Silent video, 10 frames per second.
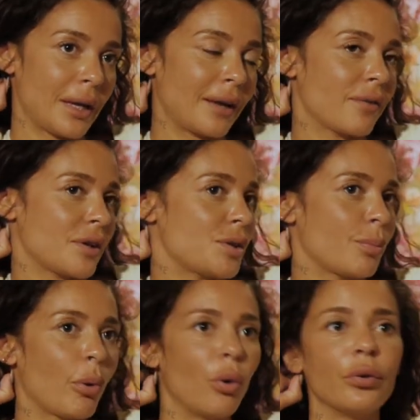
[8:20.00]
Like
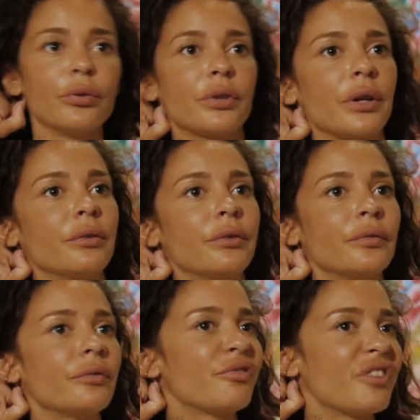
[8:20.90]
vegetables and
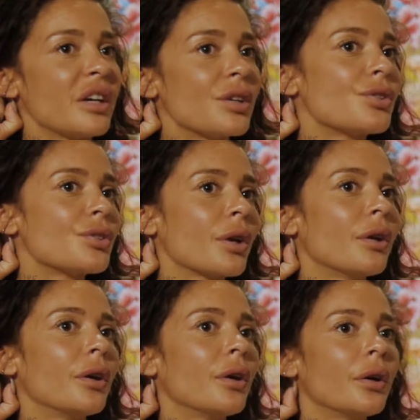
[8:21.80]
fish
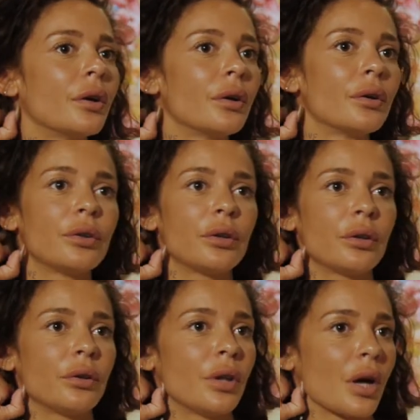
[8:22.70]
and
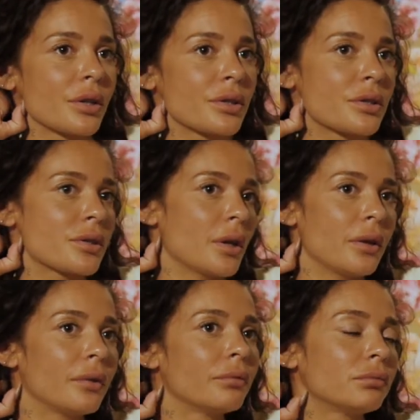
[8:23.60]
nuts
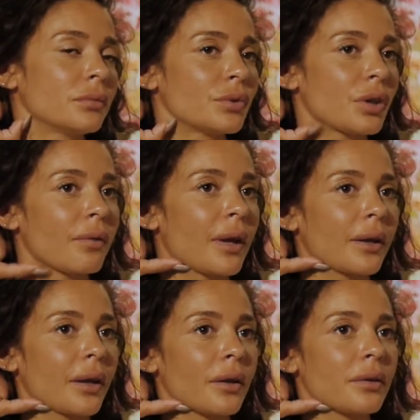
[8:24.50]
and stuff like
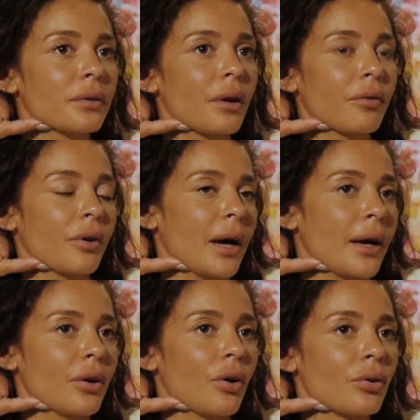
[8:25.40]
that,
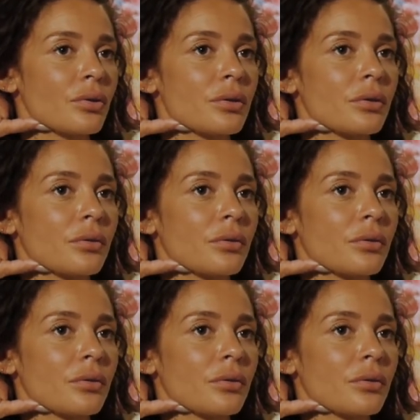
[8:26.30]
avocados.